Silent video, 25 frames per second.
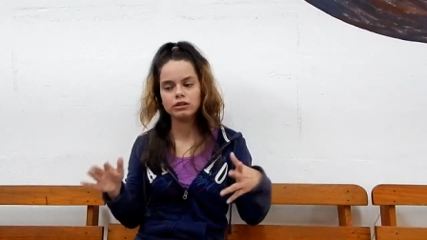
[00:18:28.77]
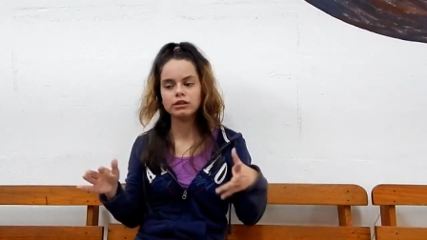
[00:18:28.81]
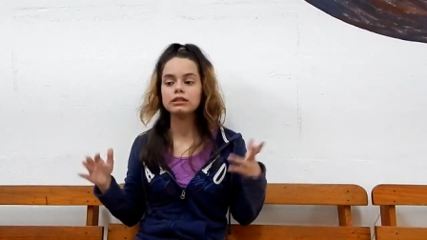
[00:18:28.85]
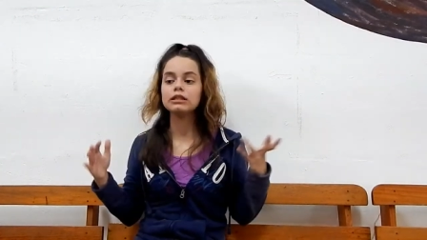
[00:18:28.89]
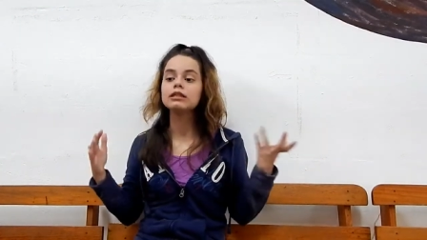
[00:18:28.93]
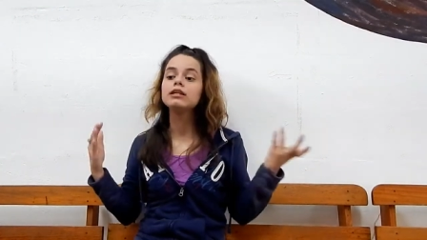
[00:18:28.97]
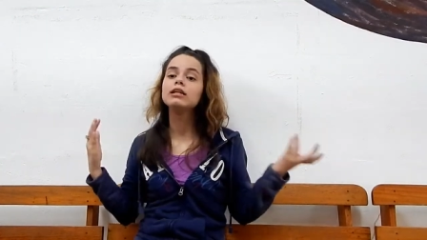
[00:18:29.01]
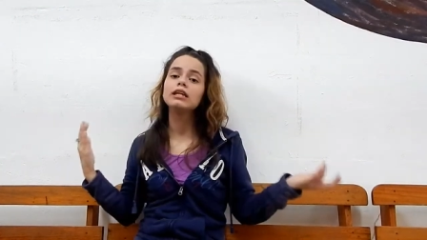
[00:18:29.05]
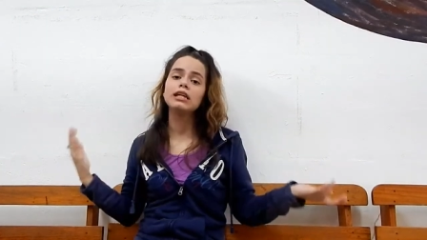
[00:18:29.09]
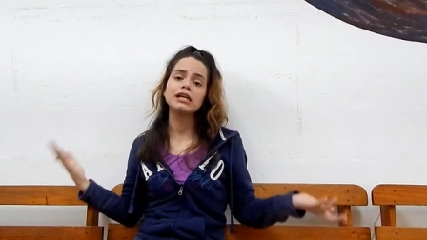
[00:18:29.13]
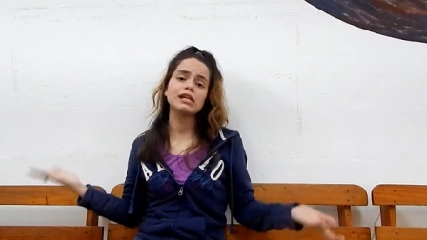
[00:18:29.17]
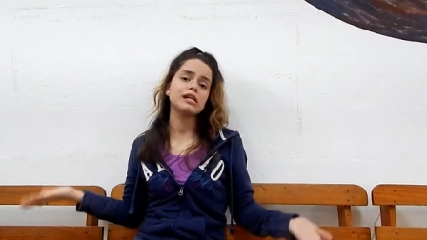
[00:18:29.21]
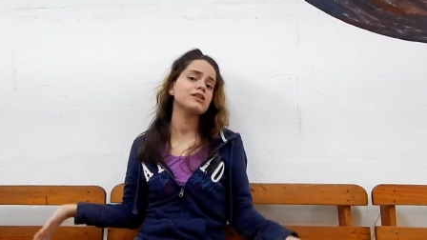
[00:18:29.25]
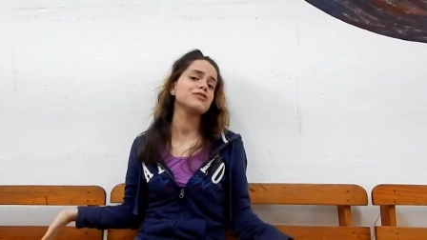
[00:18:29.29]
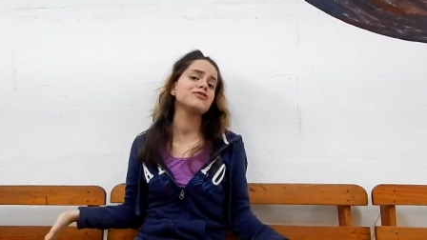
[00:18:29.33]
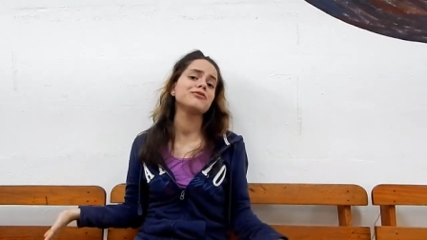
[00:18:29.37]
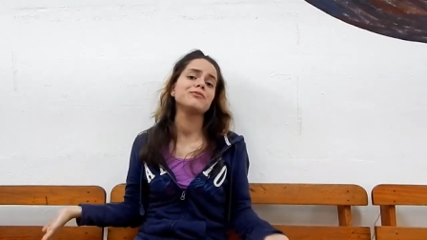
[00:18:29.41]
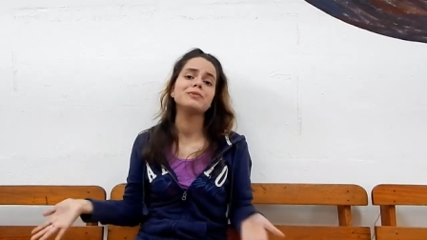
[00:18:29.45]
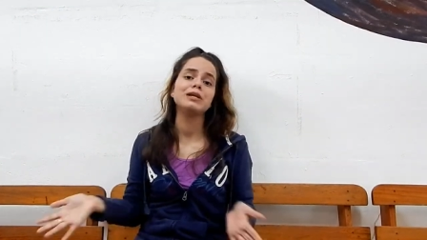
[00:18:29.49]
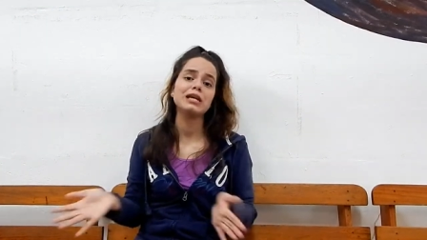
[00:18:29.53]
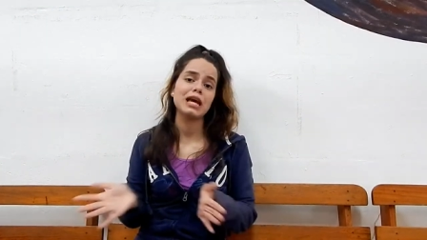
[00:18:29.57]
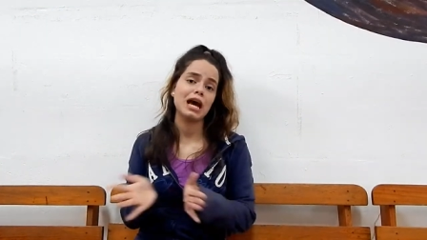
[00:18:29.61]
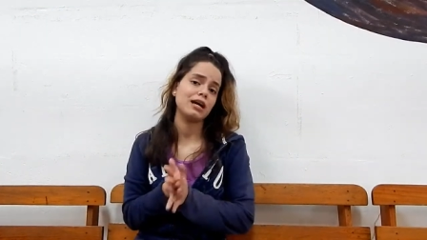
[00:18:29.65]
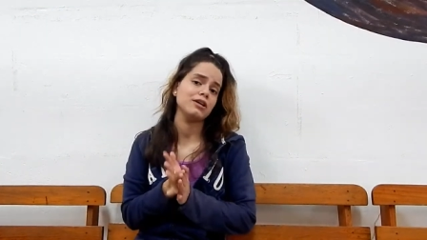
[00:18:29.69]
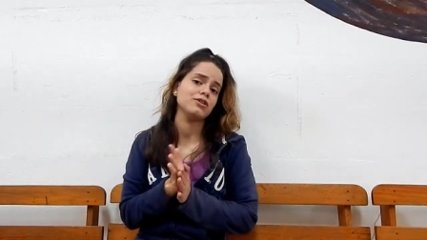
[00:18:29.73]
it needed to be
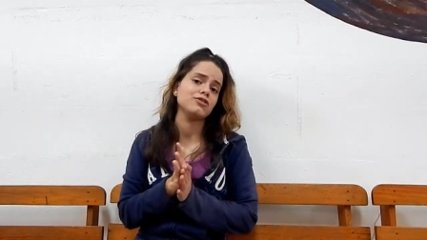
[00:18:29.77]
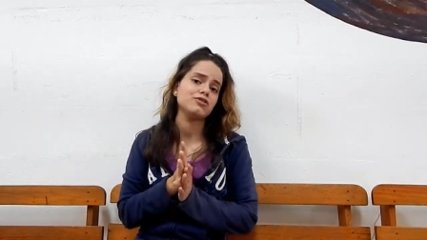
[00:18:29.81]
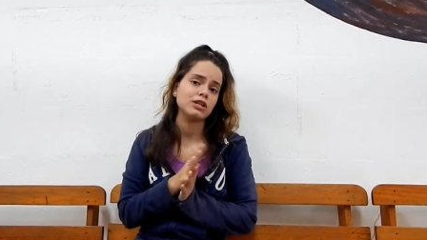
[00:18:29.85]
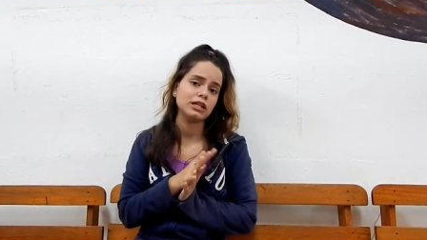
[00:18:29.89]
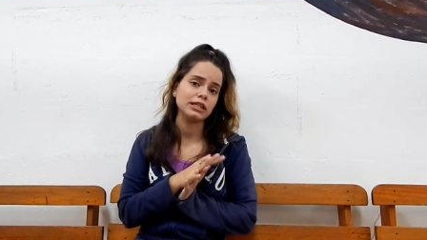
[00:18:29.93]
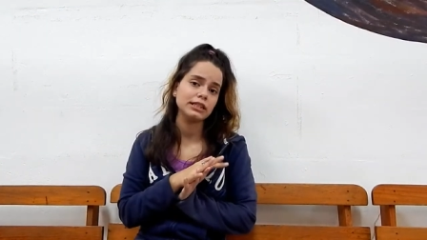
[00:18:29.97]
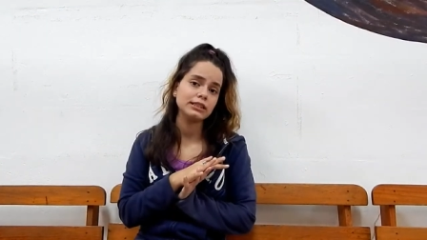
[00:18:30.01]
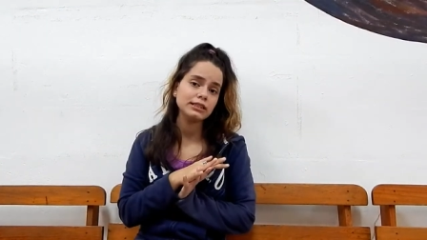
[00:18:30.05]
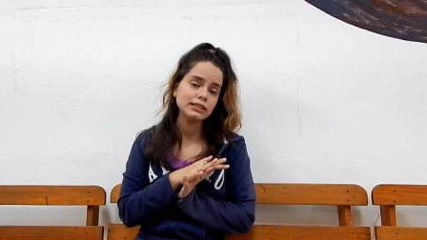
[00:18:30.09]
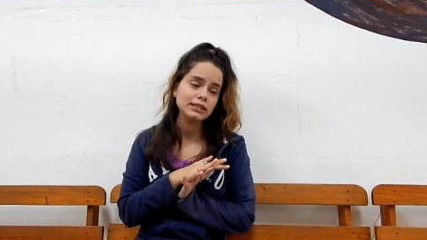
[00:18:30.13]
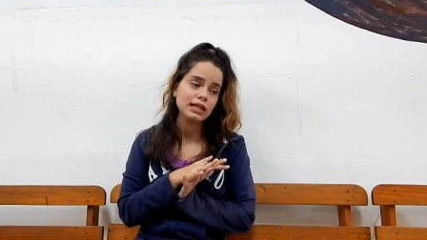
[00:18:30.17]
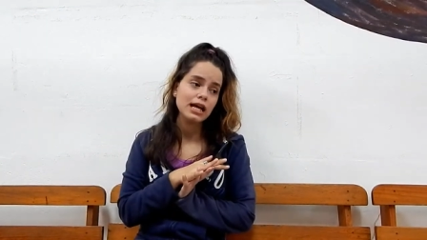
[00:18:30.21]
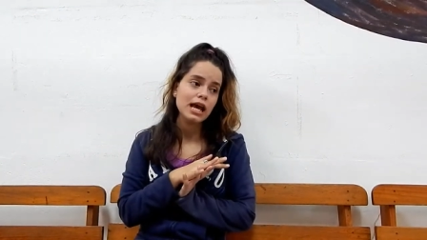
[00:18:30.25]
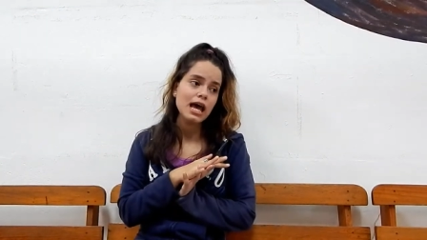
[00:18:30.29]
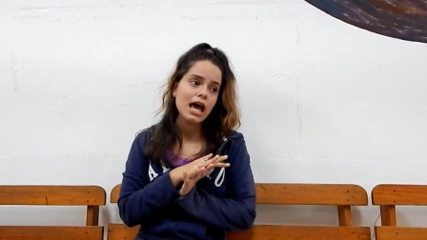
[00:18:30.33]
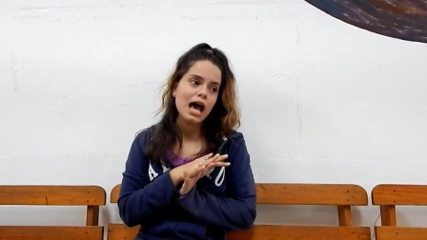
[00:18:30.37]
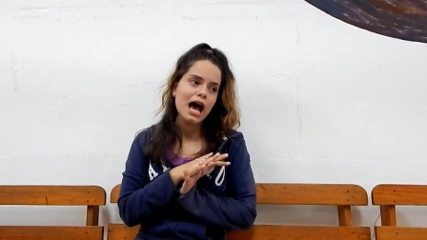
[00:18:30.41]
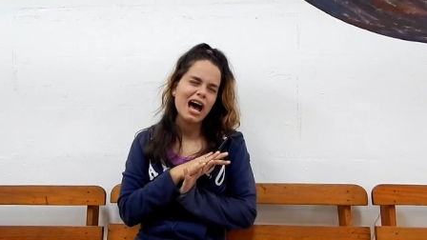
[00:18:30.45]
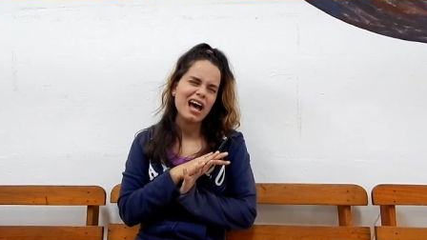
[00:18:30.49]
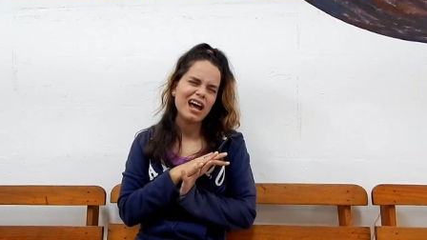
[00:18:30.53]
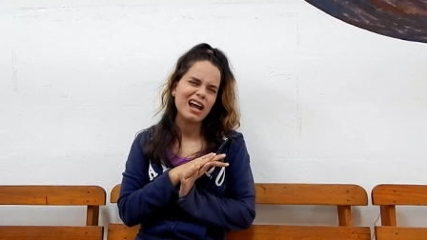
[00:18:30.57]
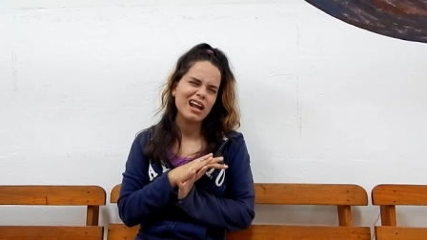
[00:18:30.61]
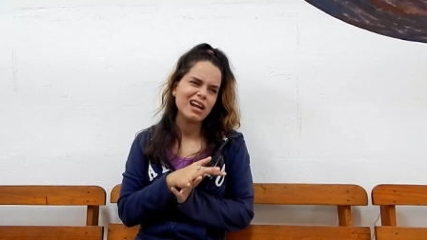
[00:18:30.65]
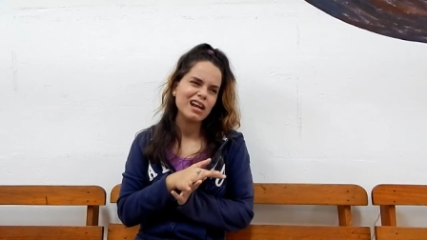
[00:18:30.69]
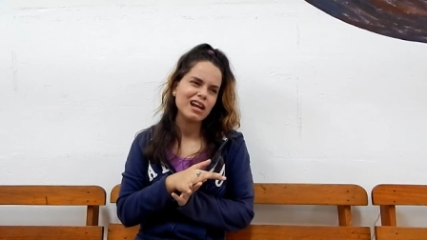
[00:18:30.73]
addressed
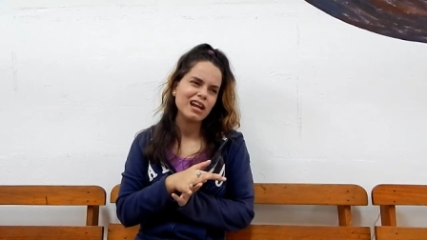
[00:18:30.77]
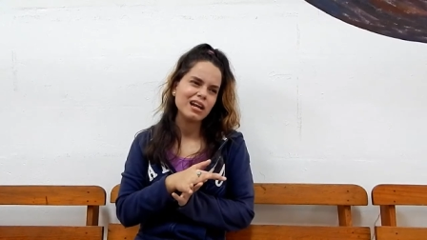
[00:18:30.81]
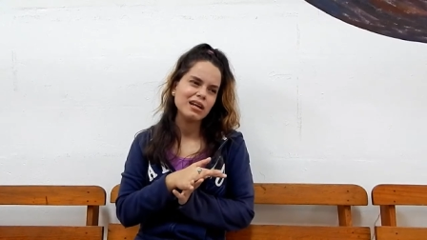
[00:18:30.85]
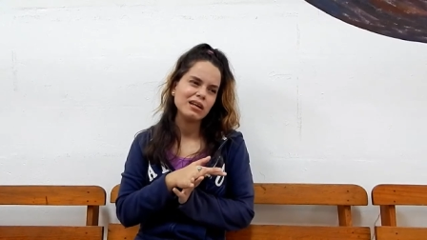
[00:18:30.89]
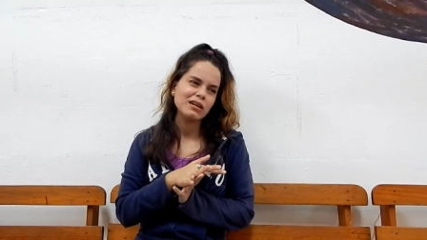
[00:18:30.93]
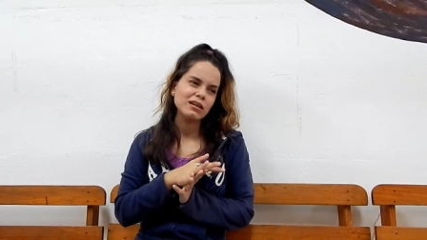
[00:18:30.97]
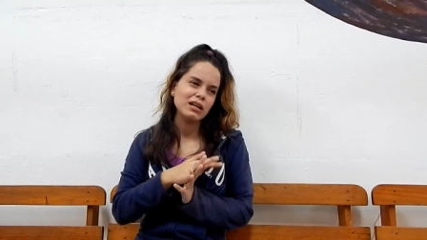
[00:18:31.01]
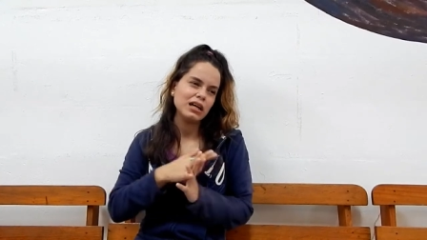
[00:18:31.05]
and